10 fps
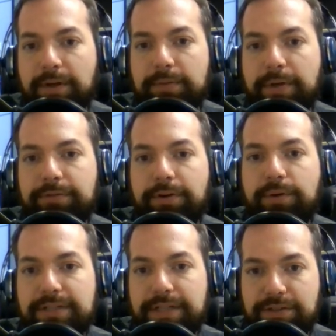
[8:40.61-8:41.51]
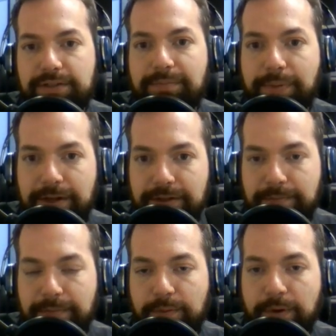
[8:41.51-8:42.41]
on my phone is actually better than
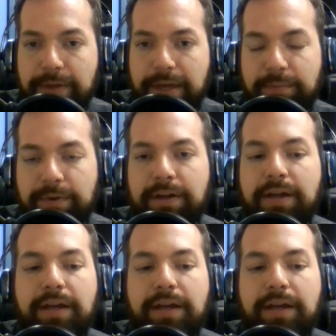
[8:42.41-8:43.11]
my web camera.